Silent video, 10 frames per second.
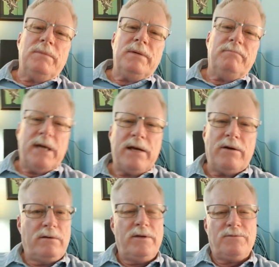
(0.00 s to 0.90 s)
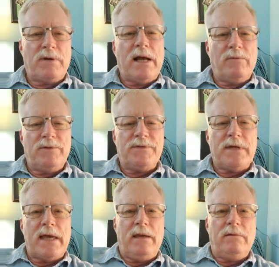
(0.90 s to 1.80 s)
bit better, is what I would
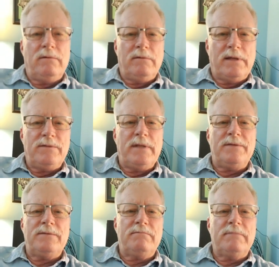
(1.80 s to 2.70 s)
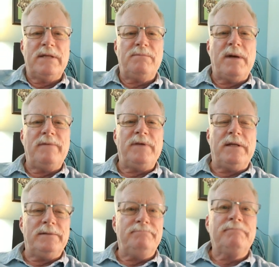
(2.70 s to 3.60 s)
say. That's my feeling.